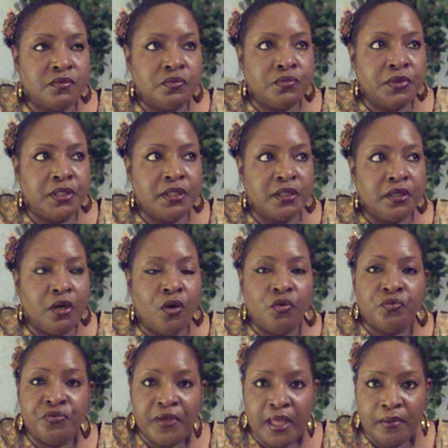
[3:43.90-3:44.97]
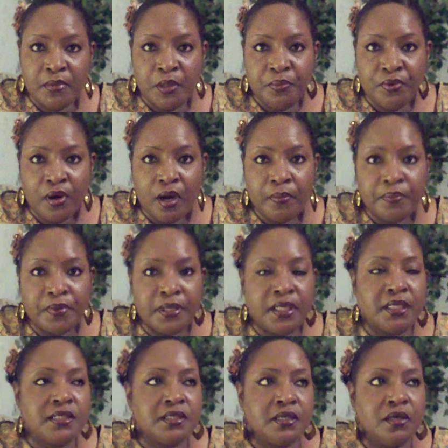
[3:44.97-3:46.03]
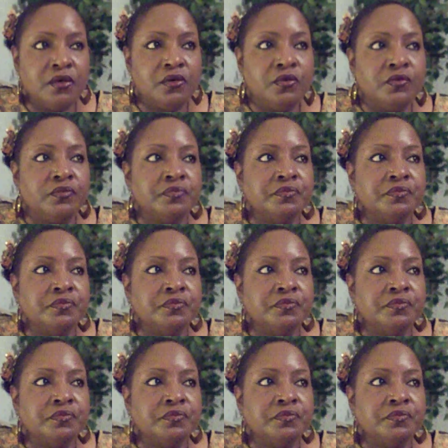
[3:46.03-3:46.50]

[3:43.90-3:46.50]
We're on family property, so